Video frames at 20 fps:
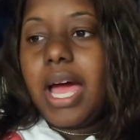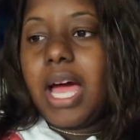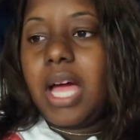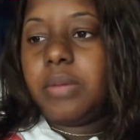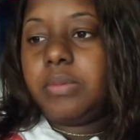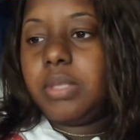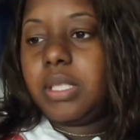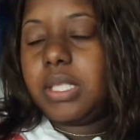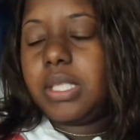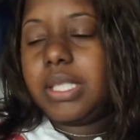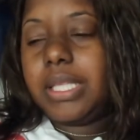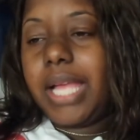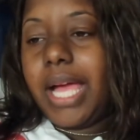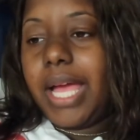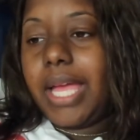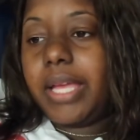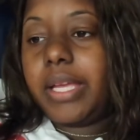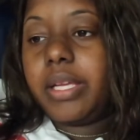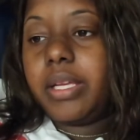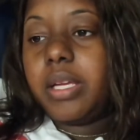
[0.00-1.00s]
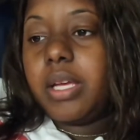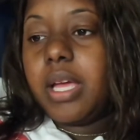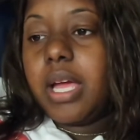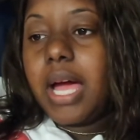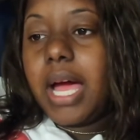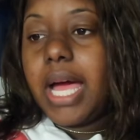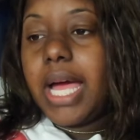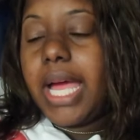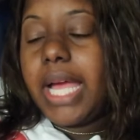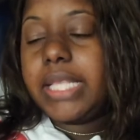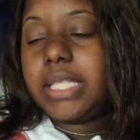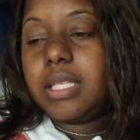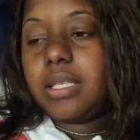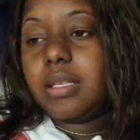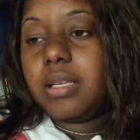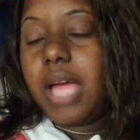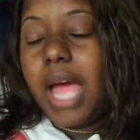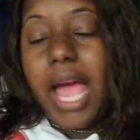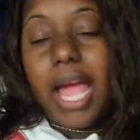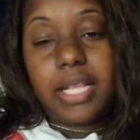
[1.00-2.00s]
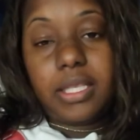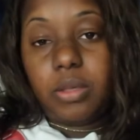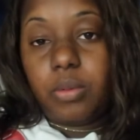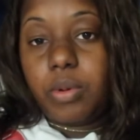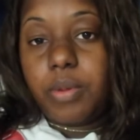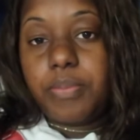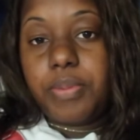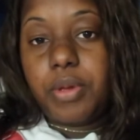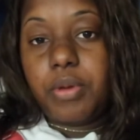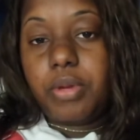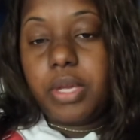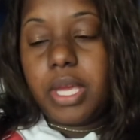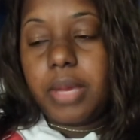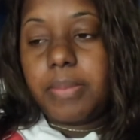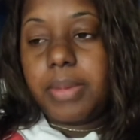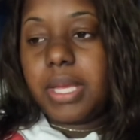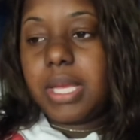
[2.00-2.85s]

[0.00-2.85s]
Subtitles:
I'm just like, I had to rebuke it.